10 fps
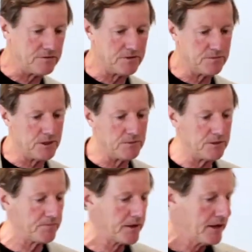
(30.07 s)
for a
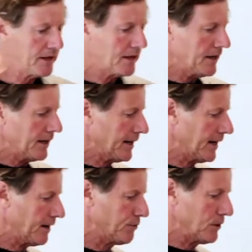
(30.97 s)
moment.
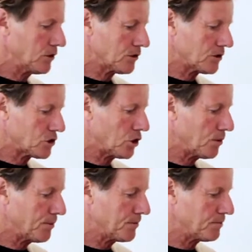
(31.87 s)
Now, if we look at the
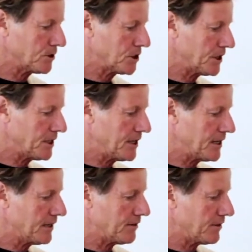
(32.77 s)
top of the machine
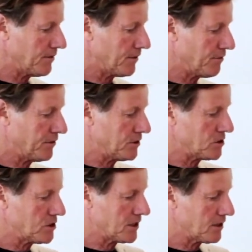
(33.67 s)
here, the
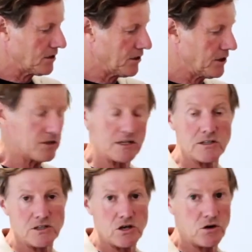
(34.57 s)
first thing to note
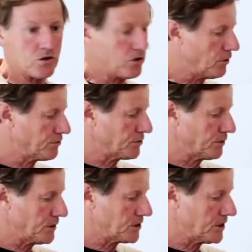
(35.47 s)
is the on-off
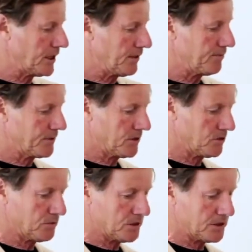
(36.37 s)
switch there. Let's
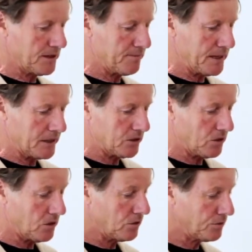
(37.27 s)
switch that back to
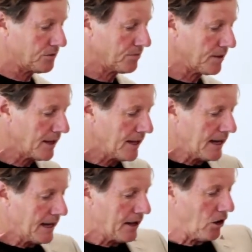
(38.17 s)

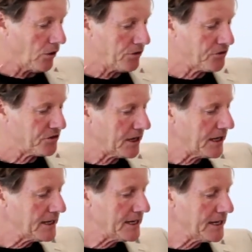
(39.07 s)
off. On the
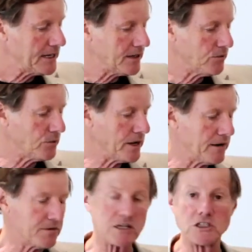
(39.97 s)
side here, we
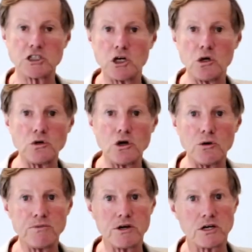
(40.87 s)
have a control
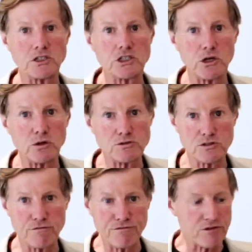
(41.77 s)
knob that controls
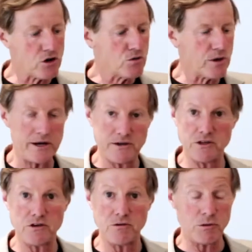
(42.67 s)
the flow rate
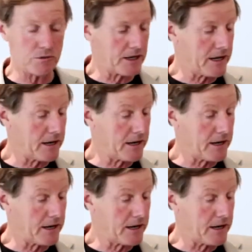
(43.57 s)
that will be